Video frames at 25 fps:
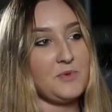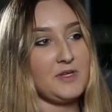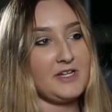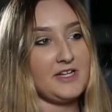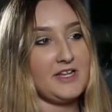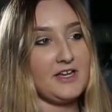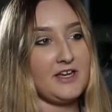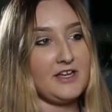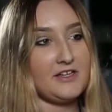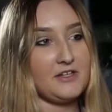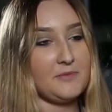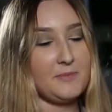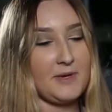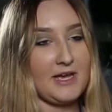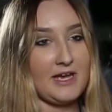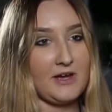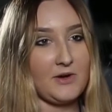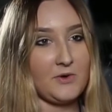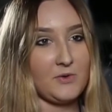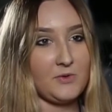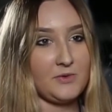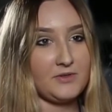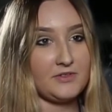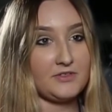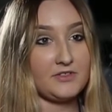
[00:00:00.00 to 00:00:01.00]
We learn
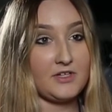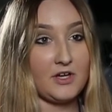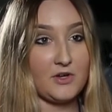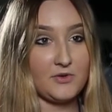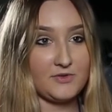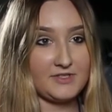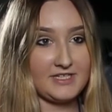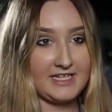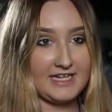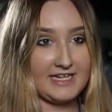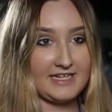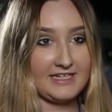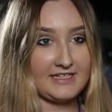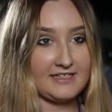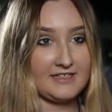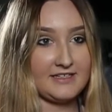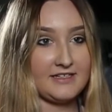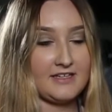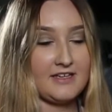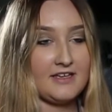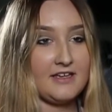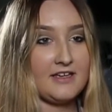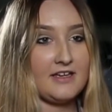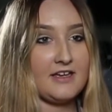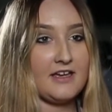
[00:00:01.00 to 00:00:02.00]
about coding
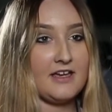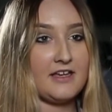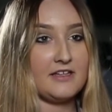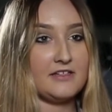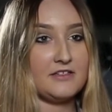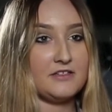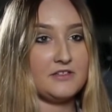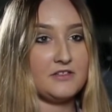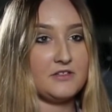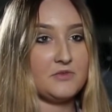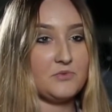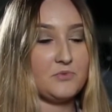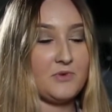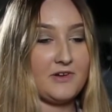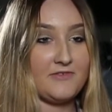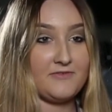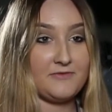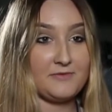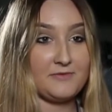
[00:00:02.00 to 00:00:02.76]
and web